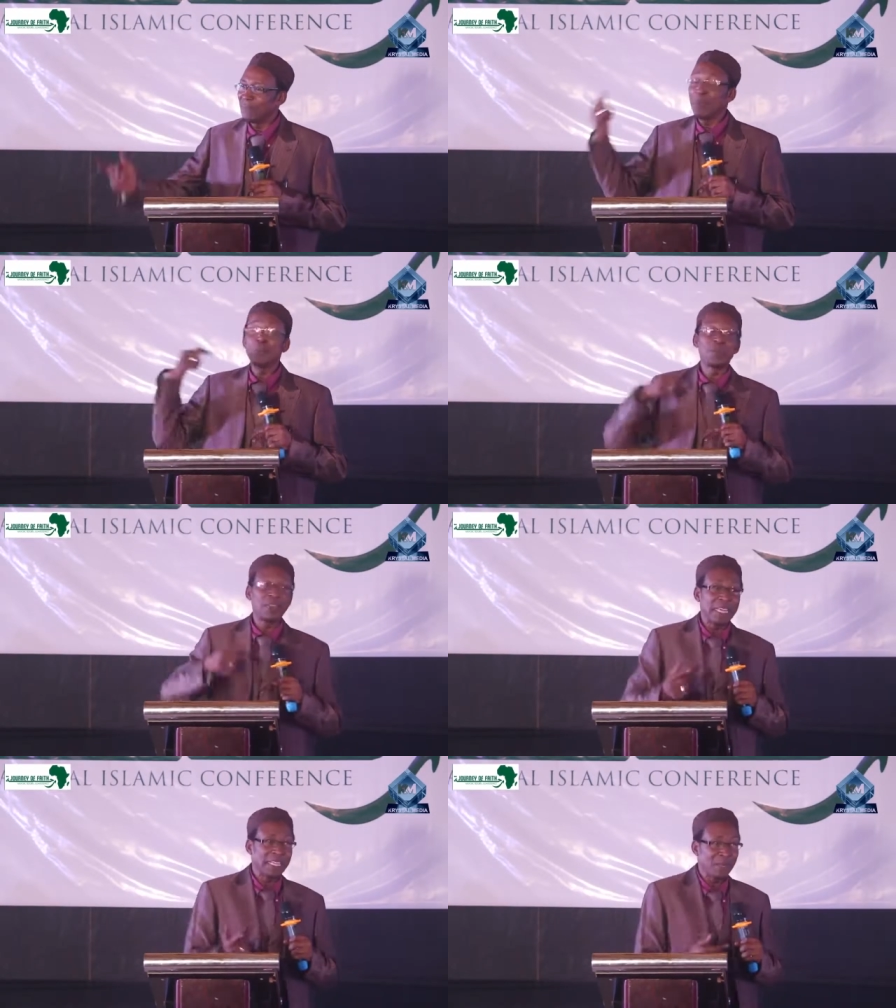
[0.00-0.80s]
People
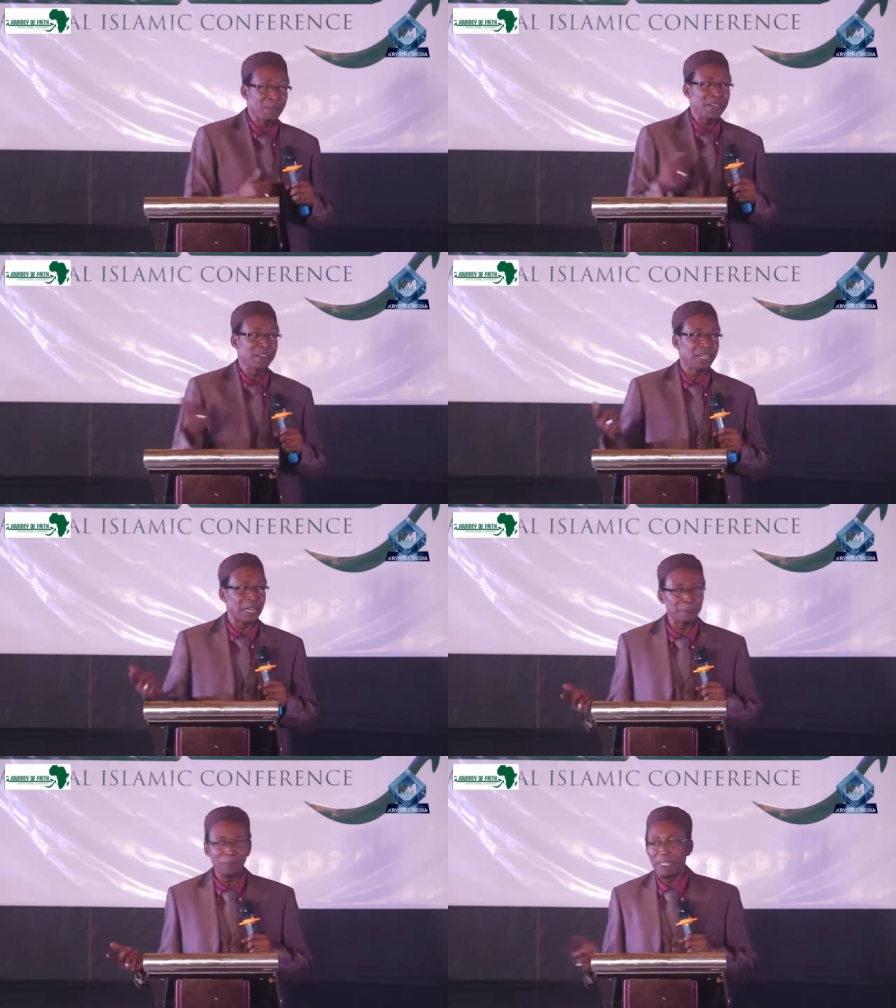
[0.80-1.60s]
think in
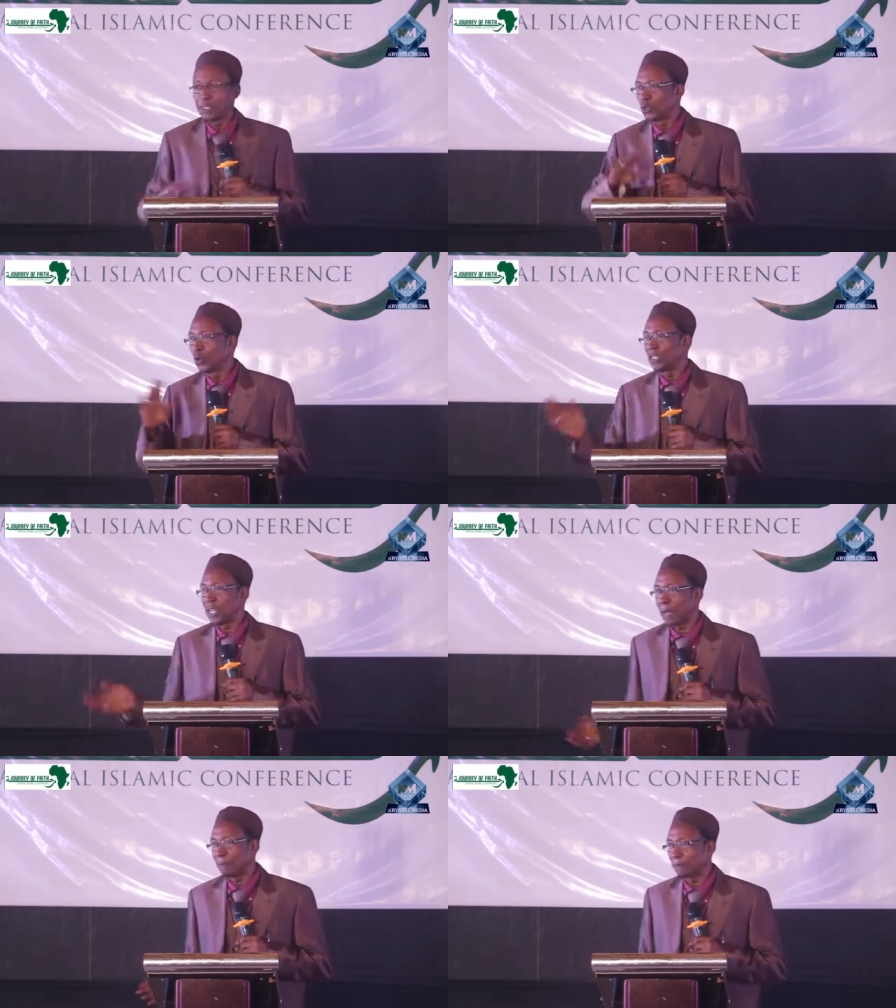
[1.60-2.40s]
America there is no
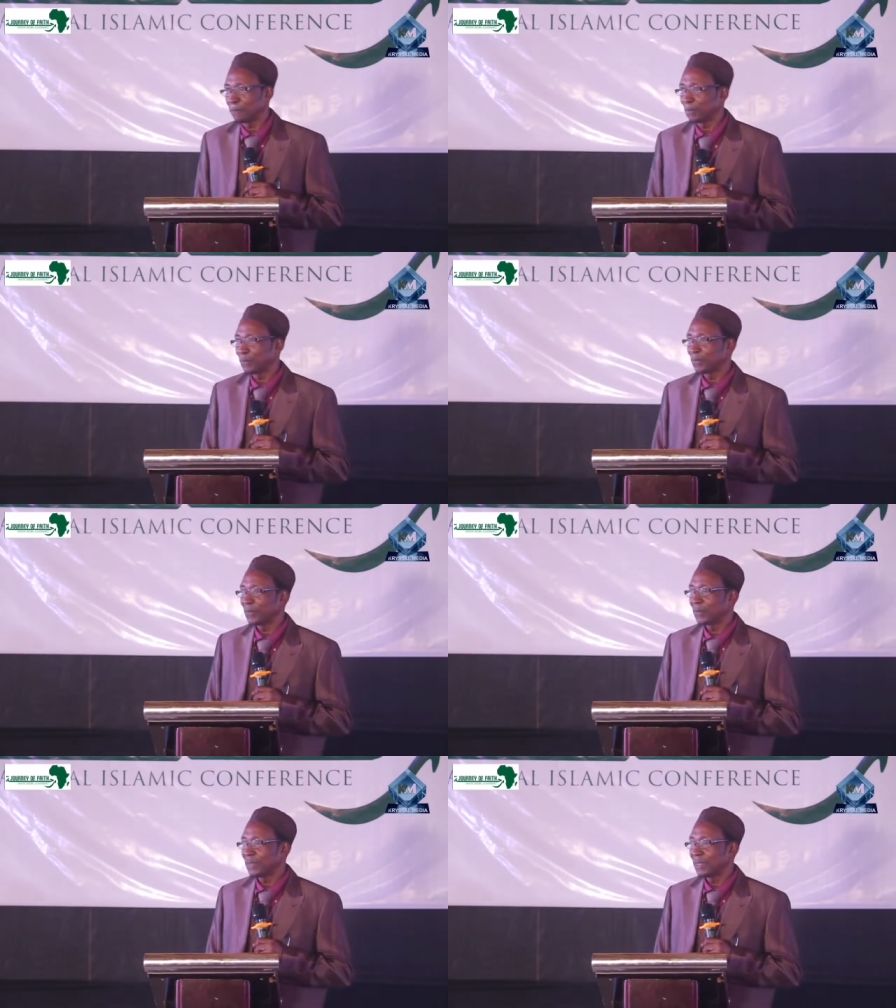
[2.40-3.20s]
Islam.
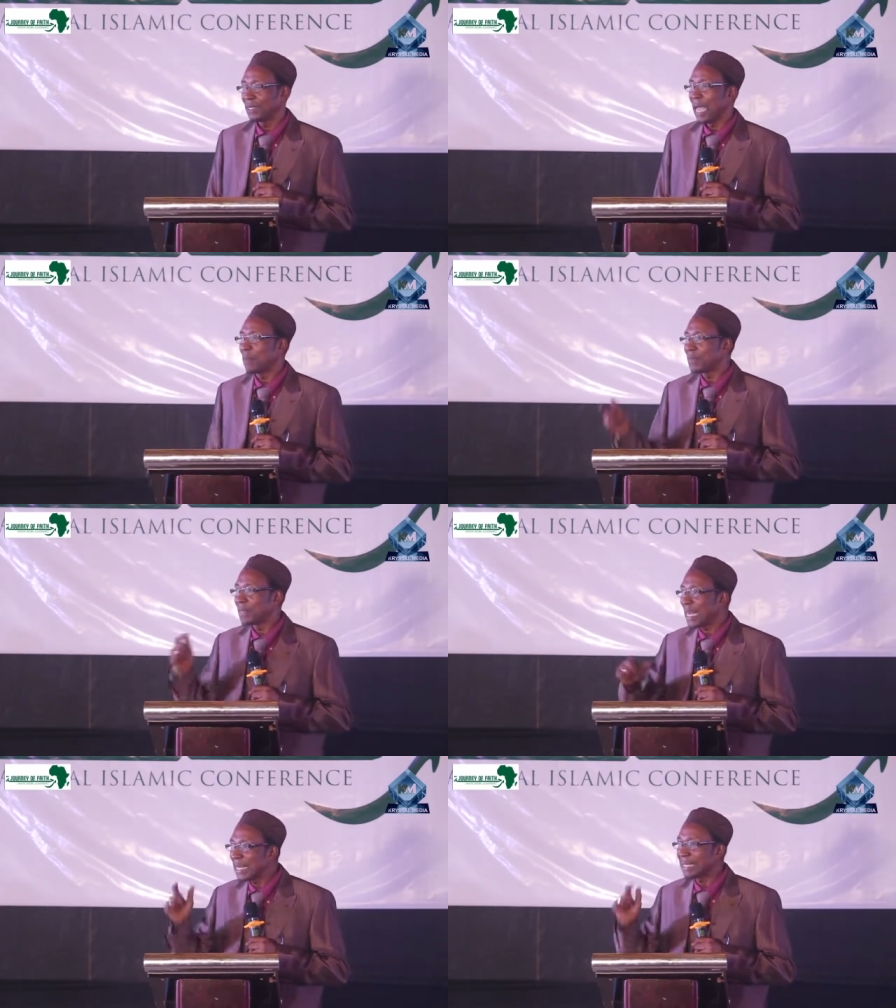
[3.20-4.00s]

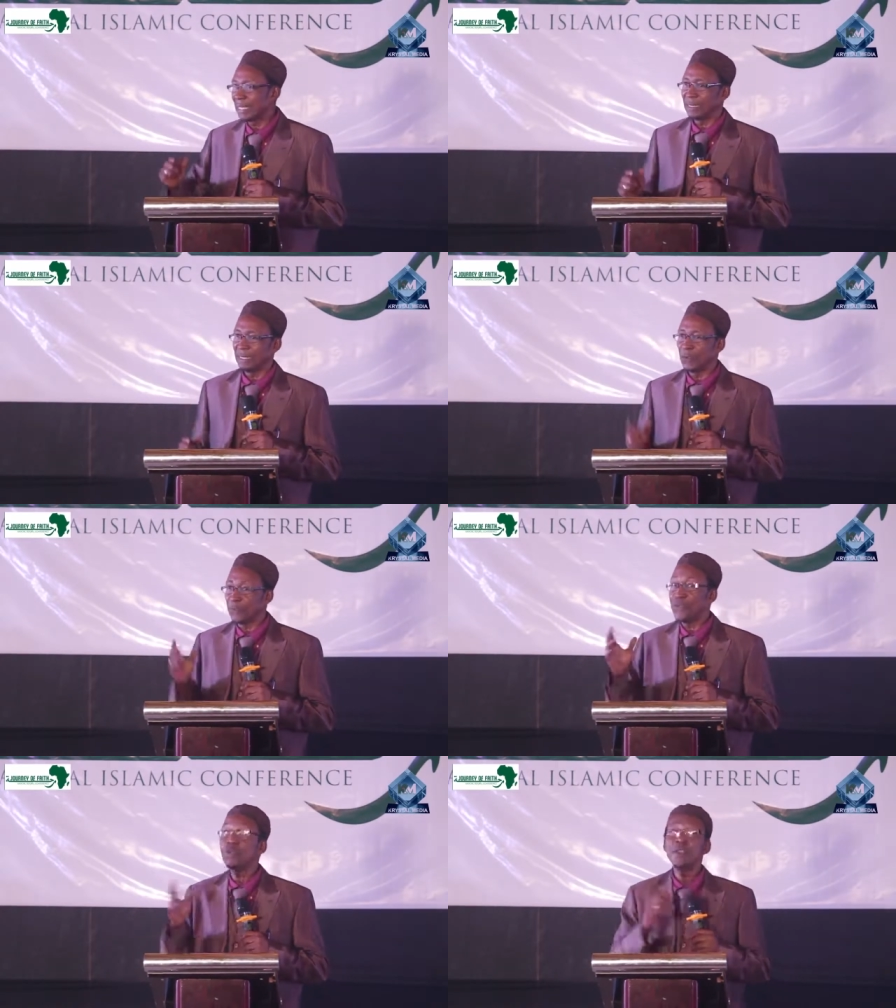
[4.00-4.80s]
I'm thinking in a
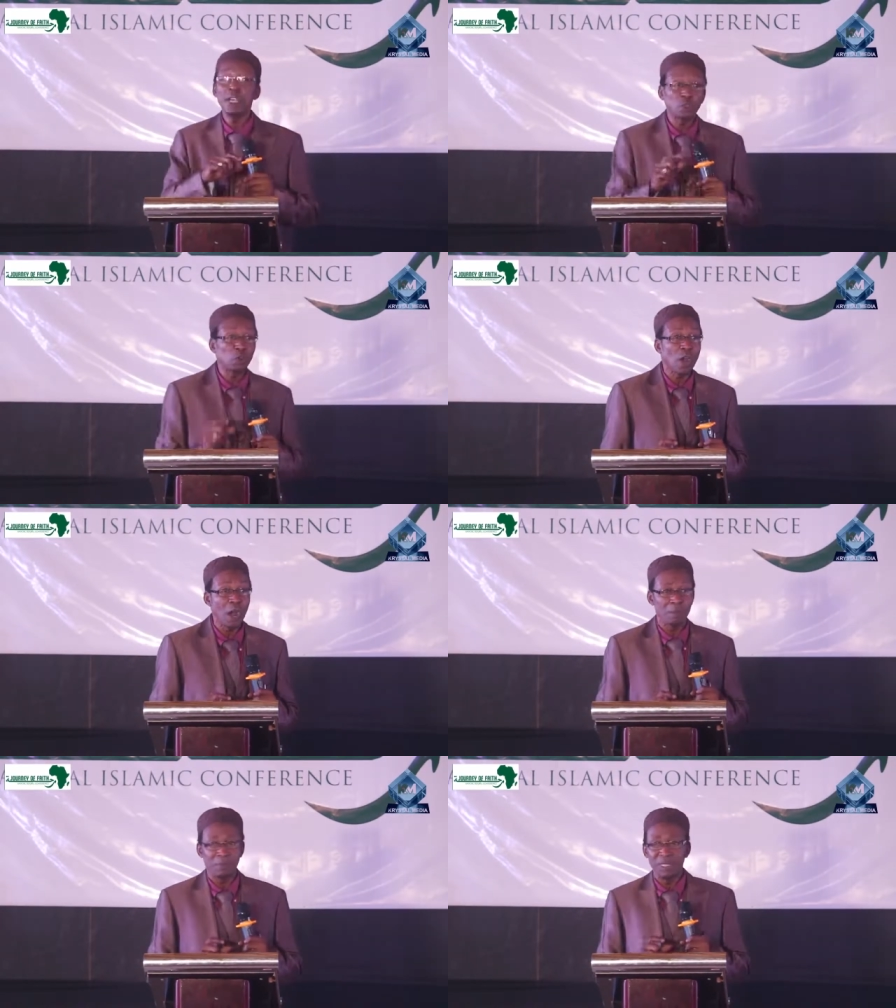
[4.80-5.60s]
few years to
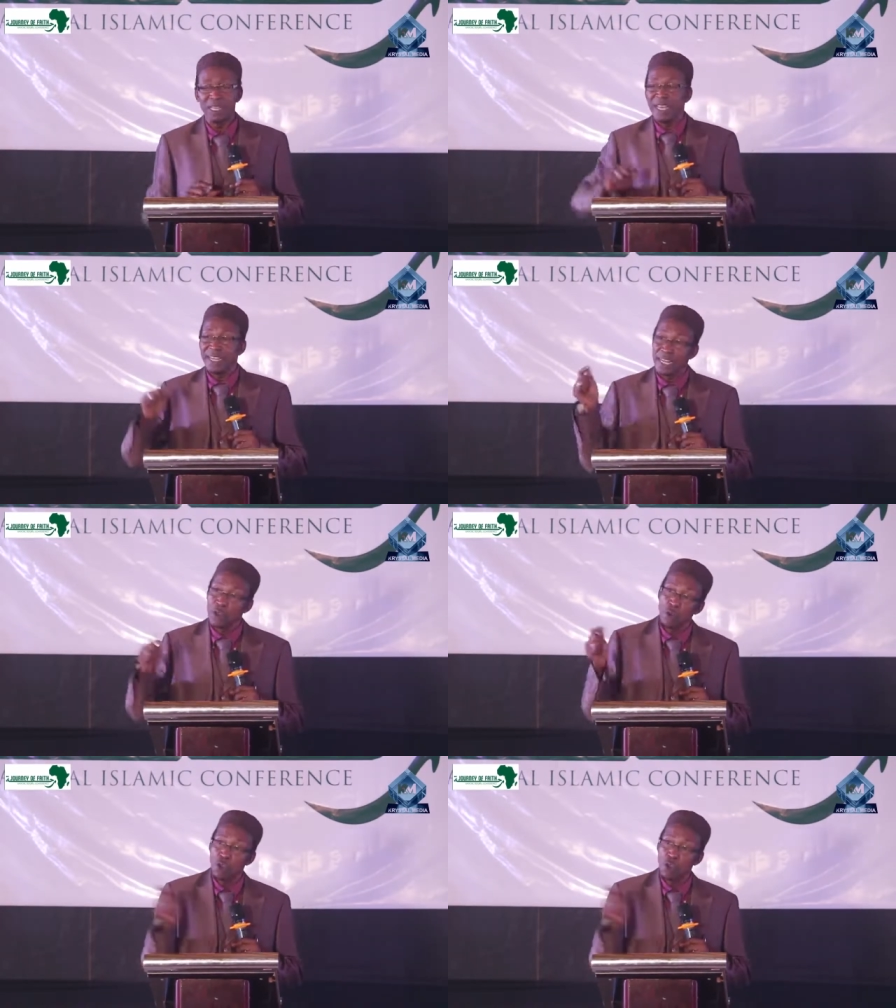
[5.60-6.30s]
come, New